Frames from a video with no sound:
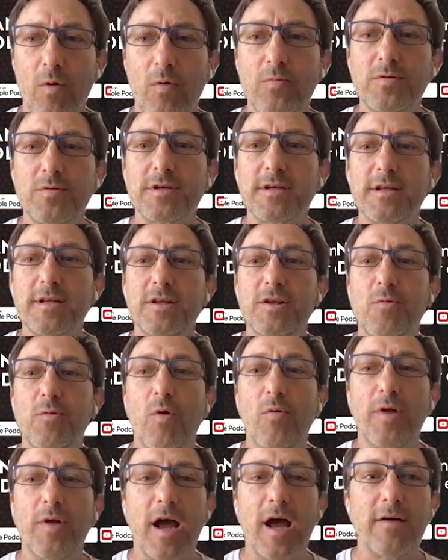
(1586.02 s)
We won't,
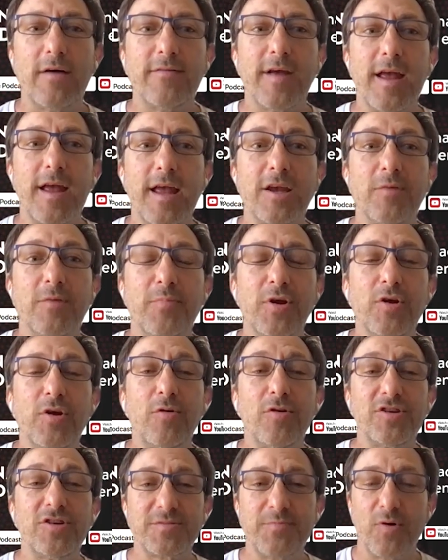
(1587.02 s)
you won't have a
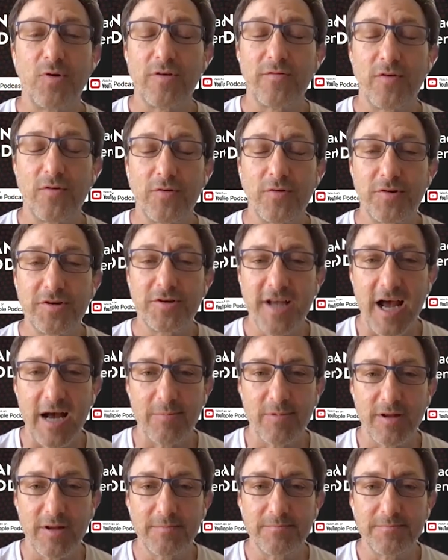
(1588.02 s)
computer or smartphone or
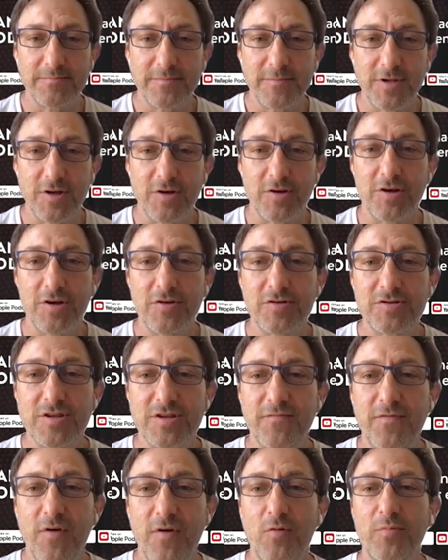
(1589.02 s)
tablet. You can
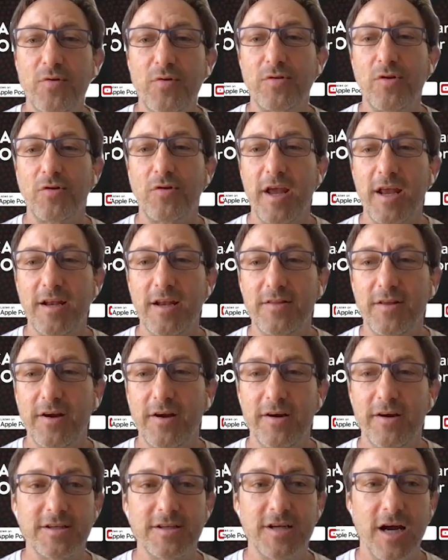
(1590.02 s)
use the phone booth
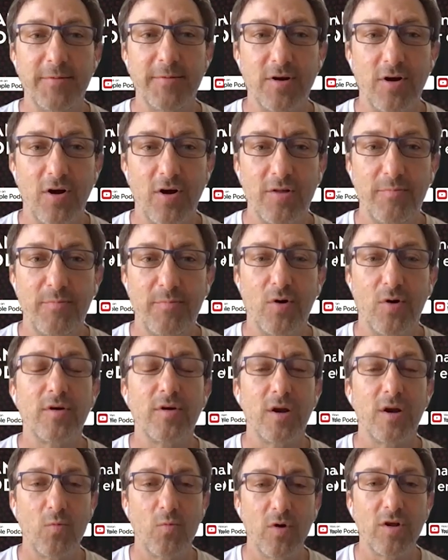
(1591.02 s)
located there anytime to call the
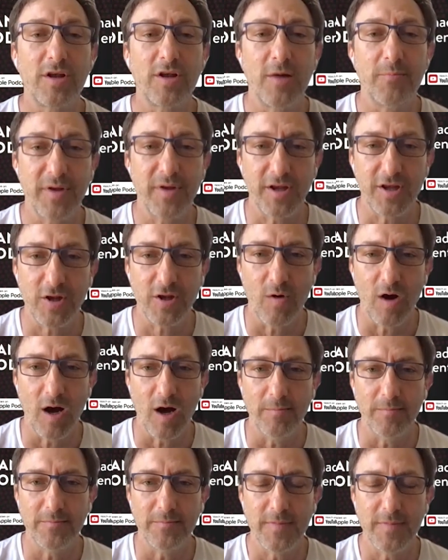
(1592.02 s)
boat, and we'll come pick
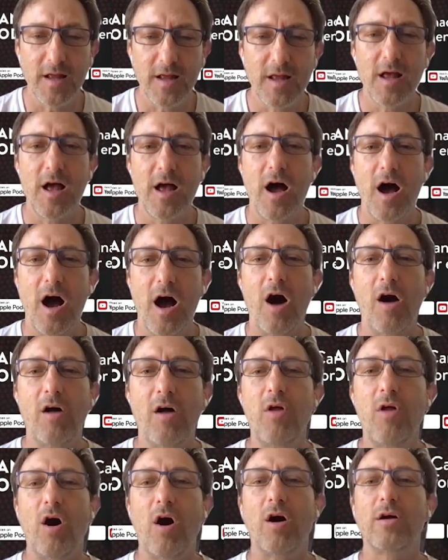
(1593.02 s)
you up.
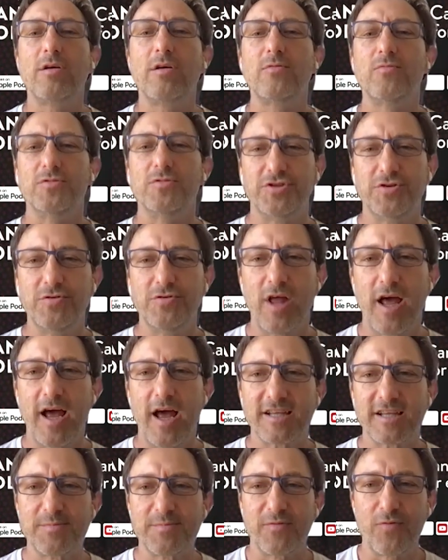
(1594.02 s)
How long would you
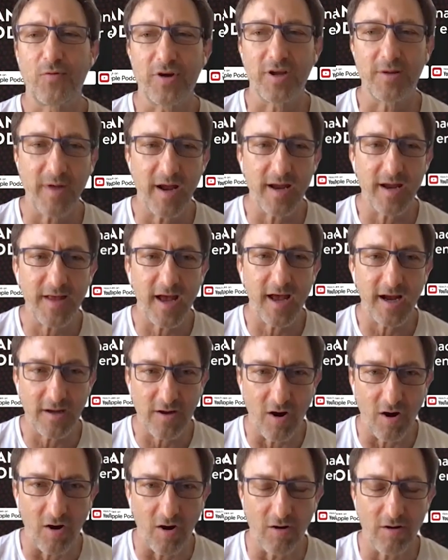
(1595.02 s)
last before you made
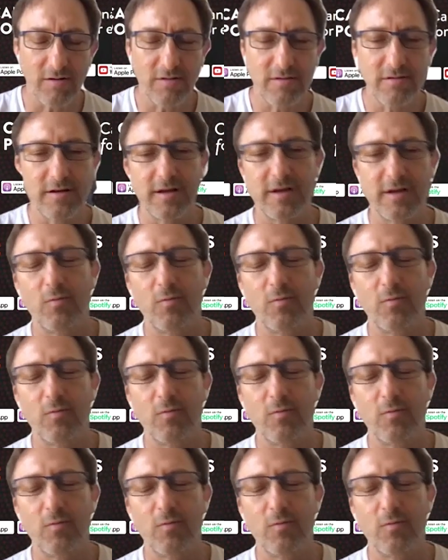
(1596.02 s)
that call?